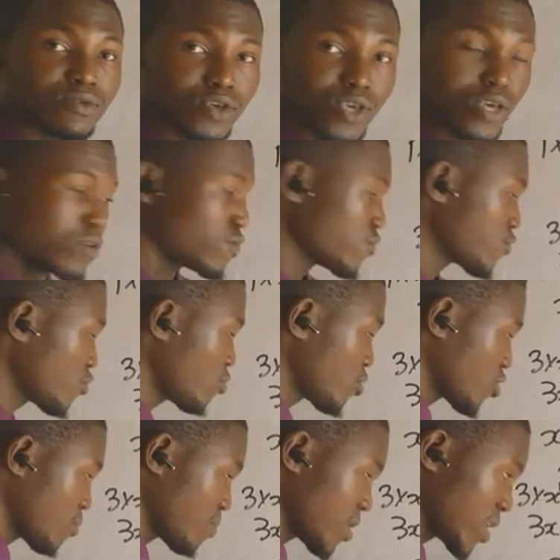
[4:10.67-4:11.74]
Okay, so
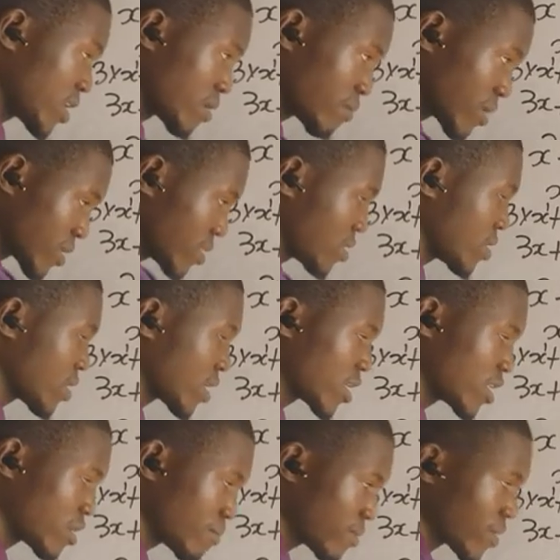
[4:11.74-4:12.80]
multiply here by 3
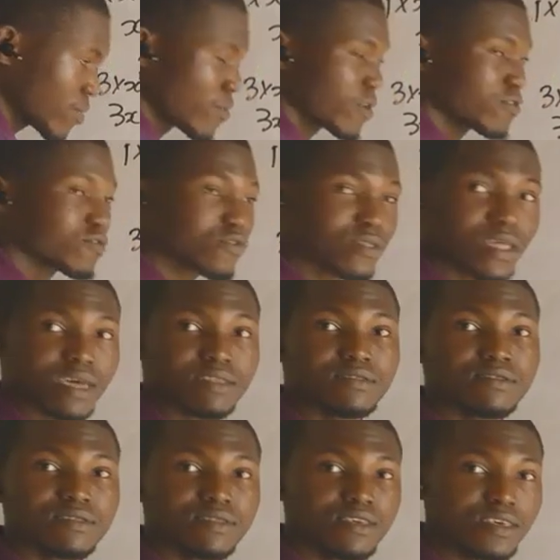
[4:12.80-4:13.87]
and here by 1, so that
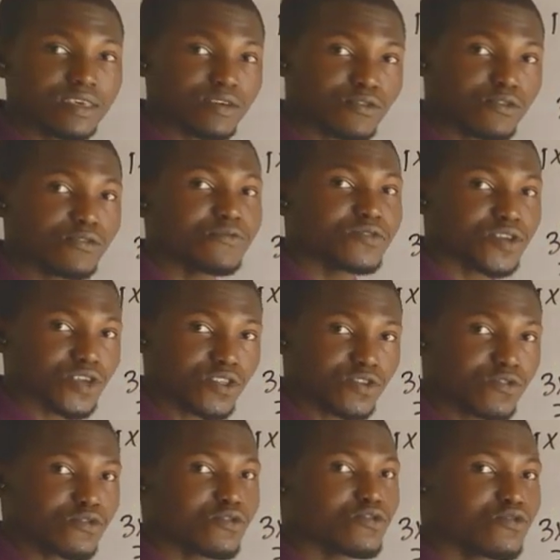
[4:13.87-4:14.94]
the coefficient
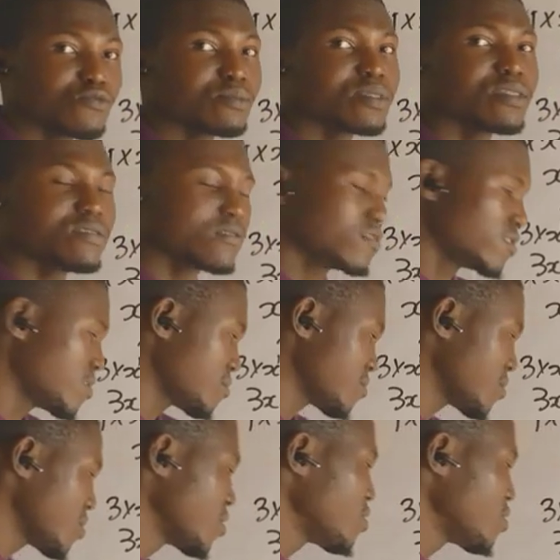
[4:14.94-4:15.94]
is going to be the same.